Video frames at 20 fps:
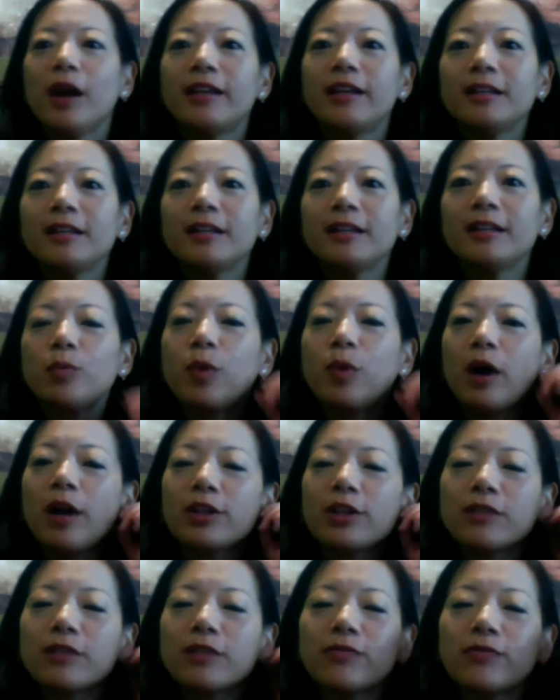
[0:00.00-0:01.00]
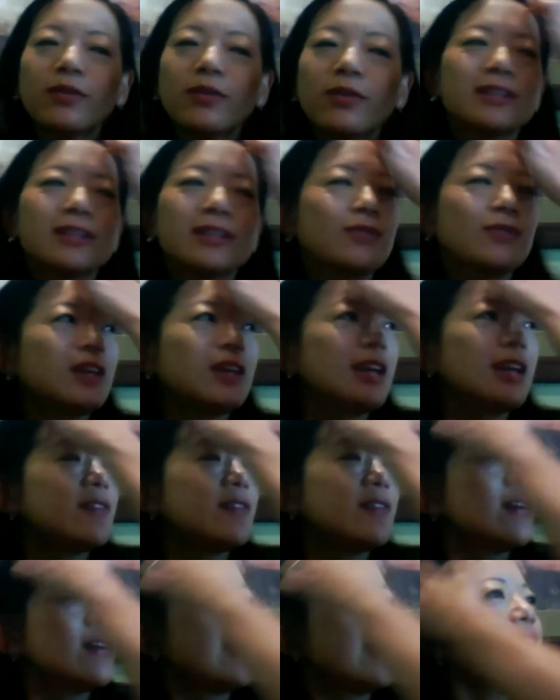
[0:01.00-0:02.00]
didn't watch. It's funny.
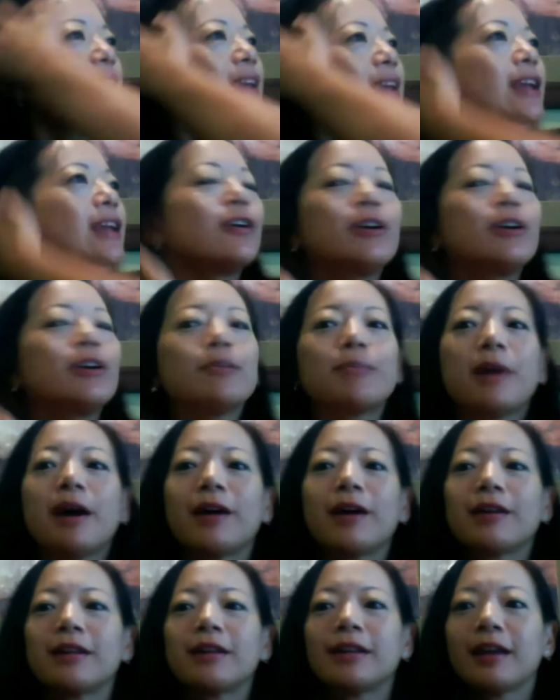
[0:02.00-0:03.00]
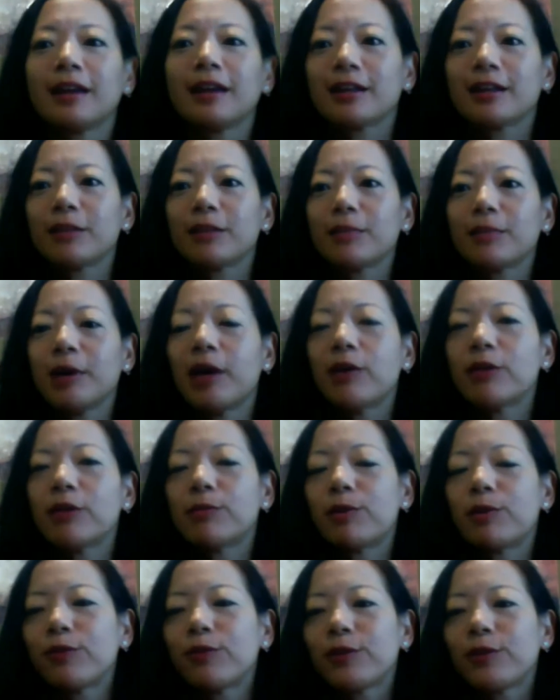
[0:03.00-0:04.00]
I hear about, and like at the Power
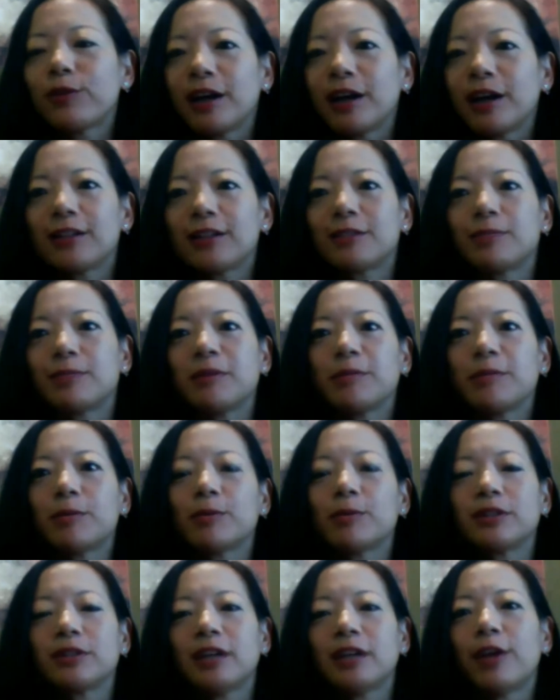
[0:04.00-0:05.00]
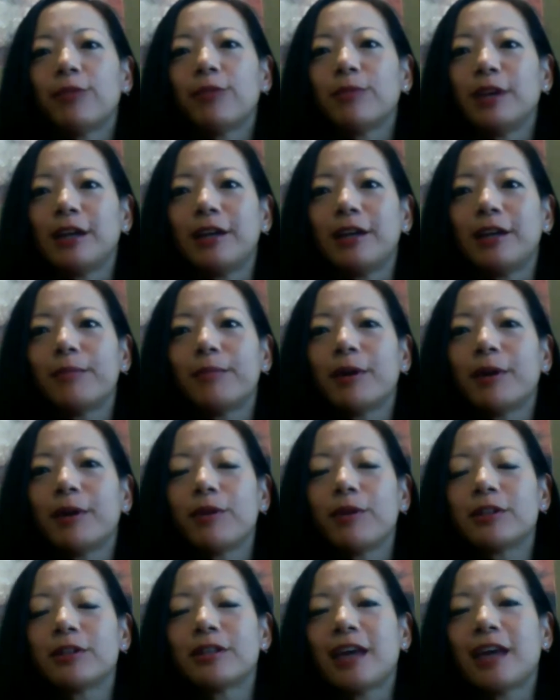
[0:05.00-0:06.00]
Morphicons, people will tell me about
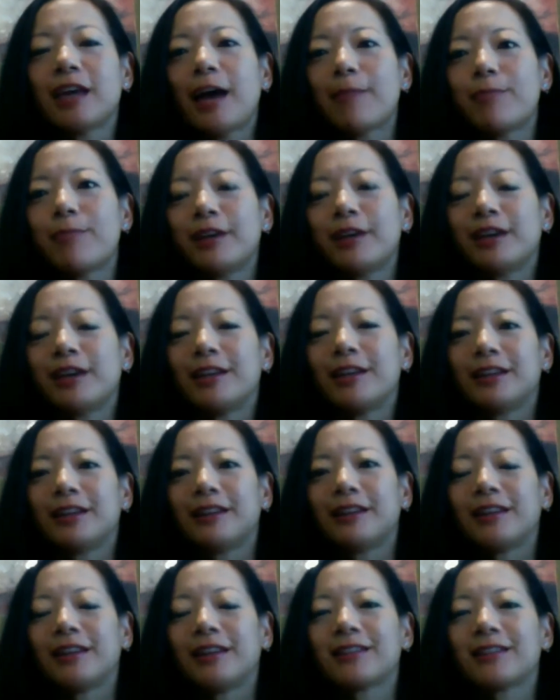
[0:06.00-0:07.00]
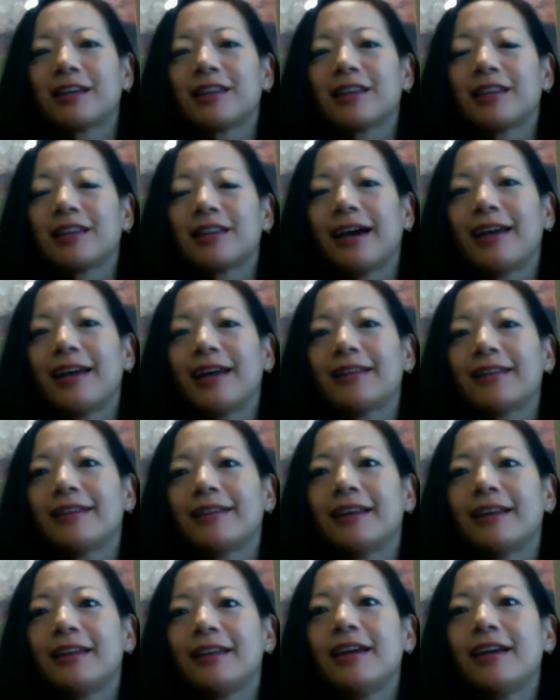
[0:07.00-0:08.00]
what's happened and things like that, and
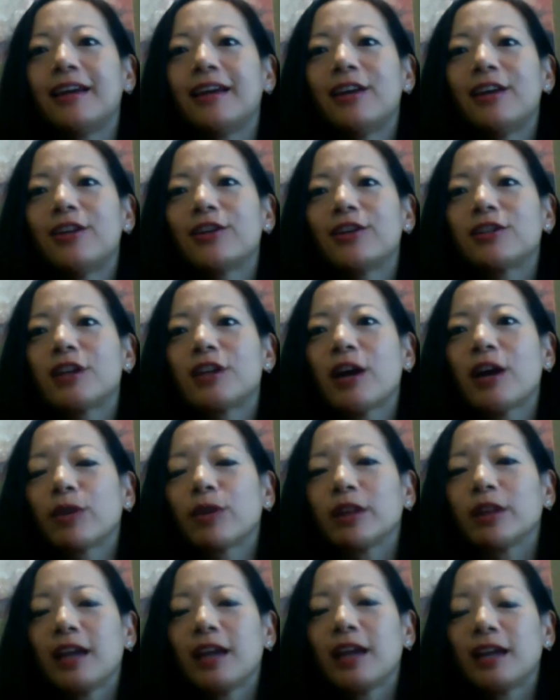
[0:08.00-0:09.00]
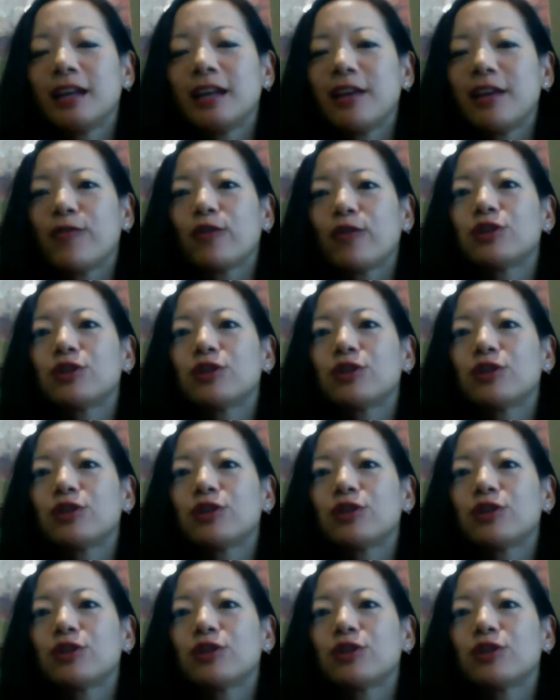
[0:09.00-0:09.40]
that there's not really any for